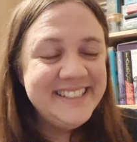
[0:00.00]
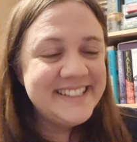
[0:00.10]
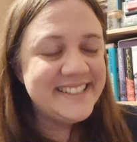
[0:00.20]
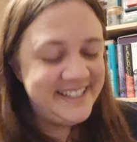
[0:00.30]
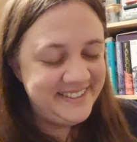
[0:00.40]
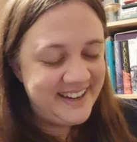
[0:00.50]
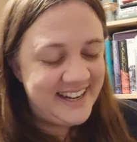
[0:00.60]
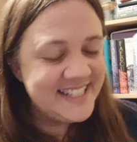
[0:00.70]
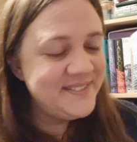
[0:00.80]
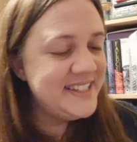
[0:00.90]
So,
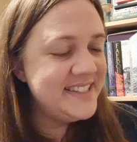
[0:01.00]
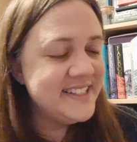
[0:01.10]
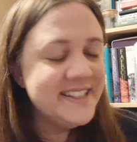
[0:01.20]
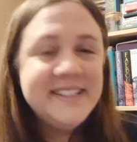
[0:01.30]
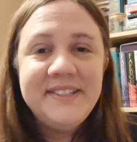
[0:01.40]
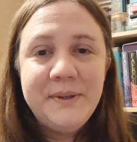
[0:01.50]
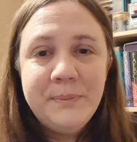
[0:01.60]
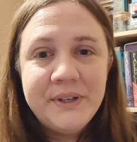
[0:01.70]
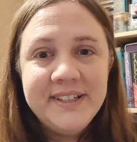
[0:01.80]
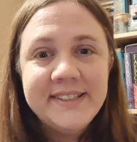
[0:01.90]
as with his other two
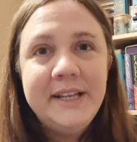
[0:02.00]
books,